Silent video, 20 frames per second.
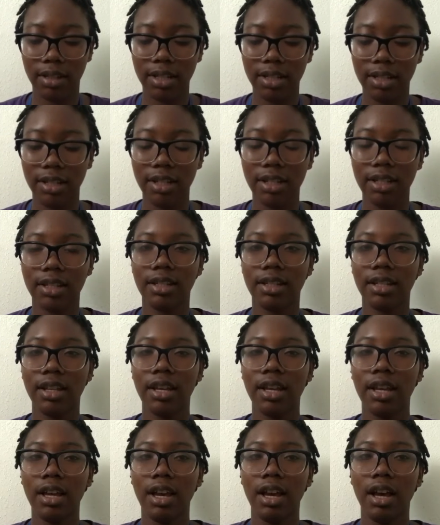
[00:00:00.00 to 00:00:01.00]
This is
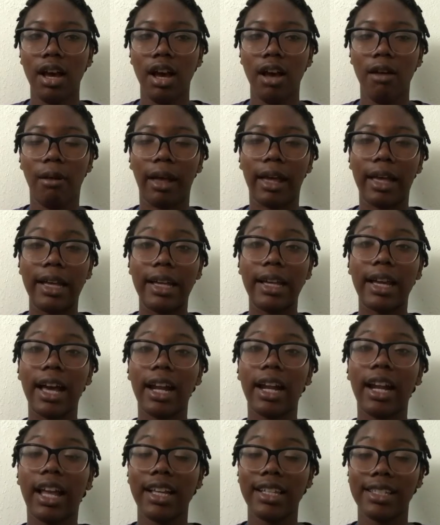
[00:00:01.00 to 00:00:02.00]
kind
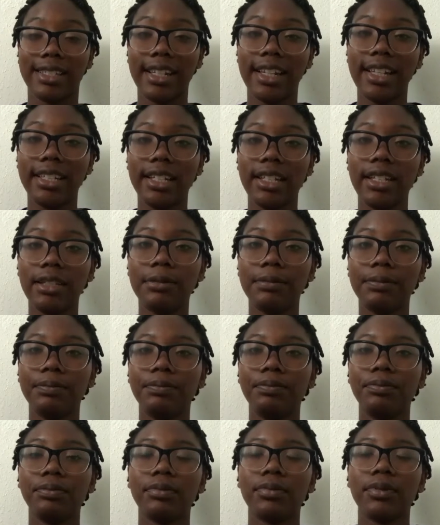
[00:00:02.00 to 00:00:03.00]
of a study tip,
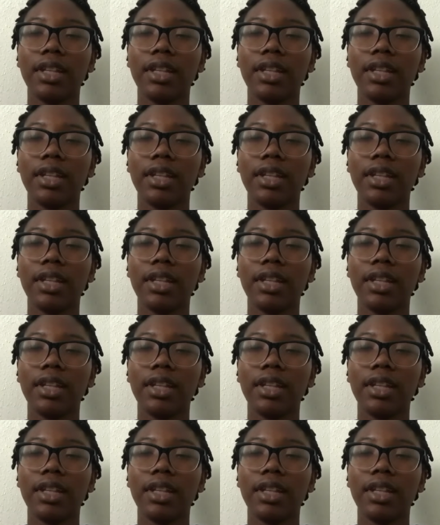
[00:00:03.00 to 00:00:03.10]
